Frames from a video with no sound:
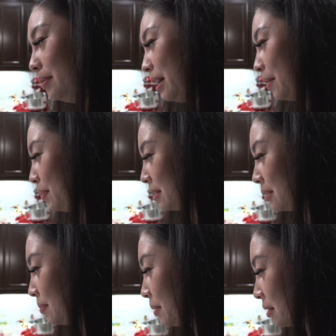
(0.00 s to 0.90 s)
like
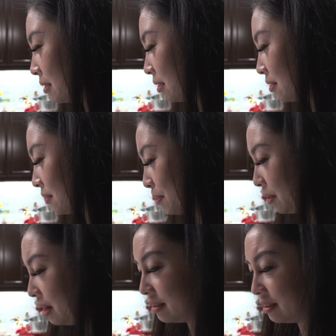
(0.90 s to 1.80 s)
bits and pieces of the
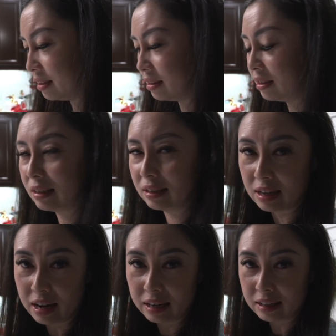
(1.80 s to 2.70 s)
process and the
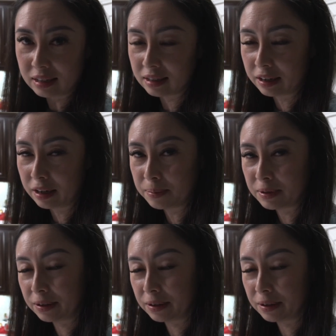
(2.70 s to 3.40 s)
design and the setup.